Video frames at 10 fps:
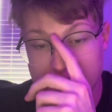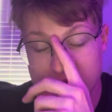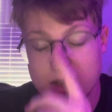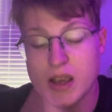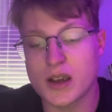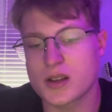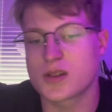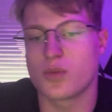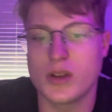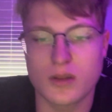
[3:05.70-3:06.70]

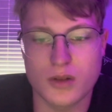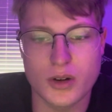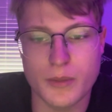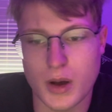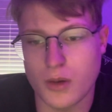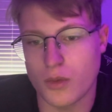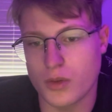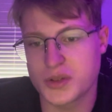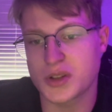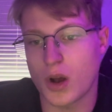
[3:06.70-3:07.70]
6, we learned about
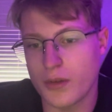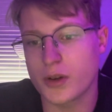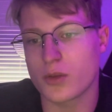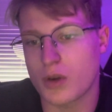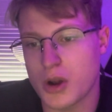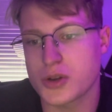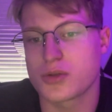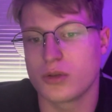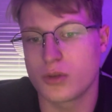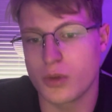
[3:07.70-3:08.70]
solving
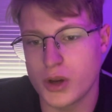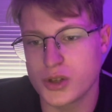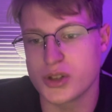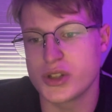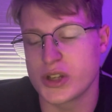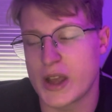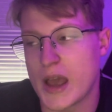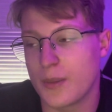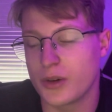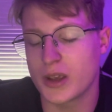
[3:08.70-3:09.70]
rational equations and
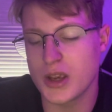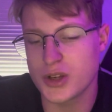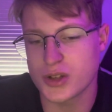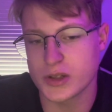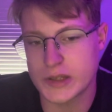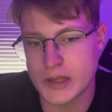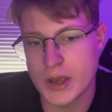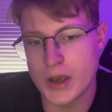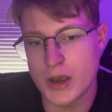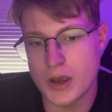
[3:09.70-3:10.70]
applications.
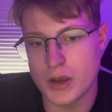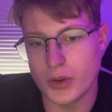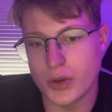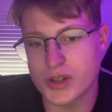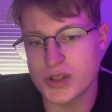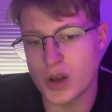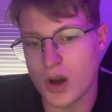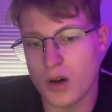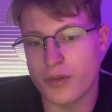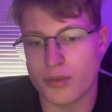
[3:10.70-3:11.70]
You can
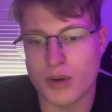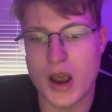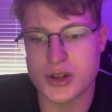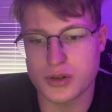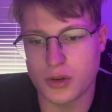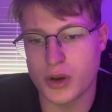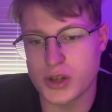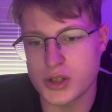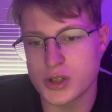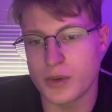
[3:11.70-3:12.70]
solve rational
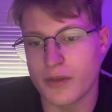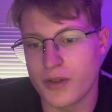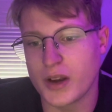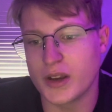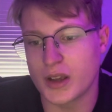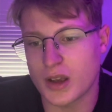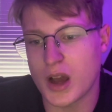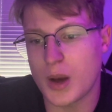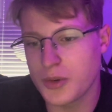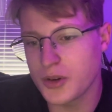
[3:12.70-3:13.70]
equations by finding a
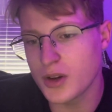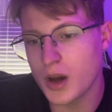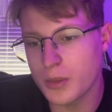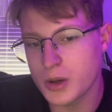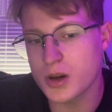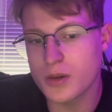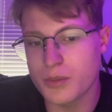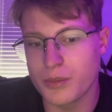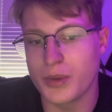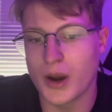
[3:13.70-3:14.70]
common denominator
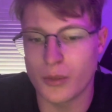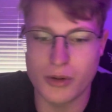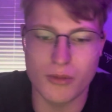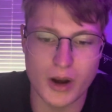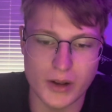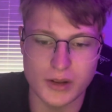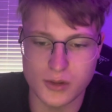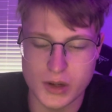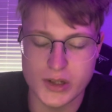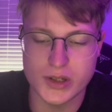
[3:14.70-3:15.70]
by rewriting the
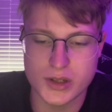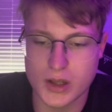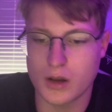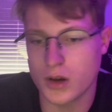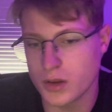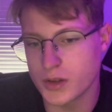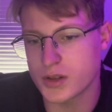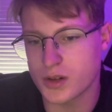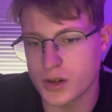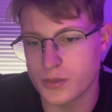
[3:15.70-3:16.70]
equations so that all the
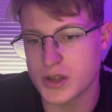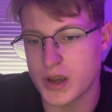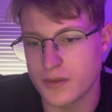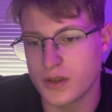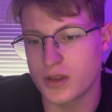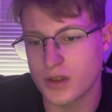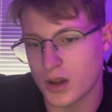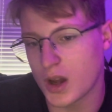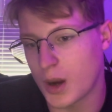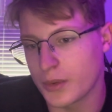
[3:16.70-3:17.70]
terms have
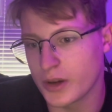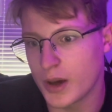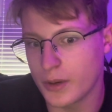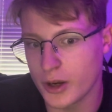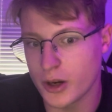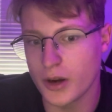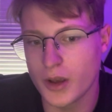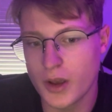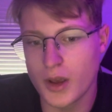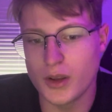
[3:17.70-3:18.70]
the common denominator.
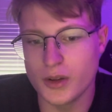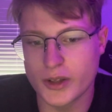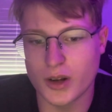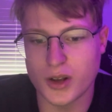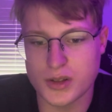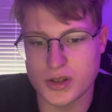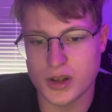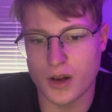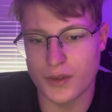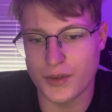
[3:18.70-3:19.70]
You can also
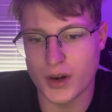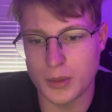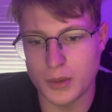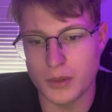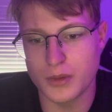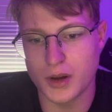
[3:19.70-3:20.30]
solve the variable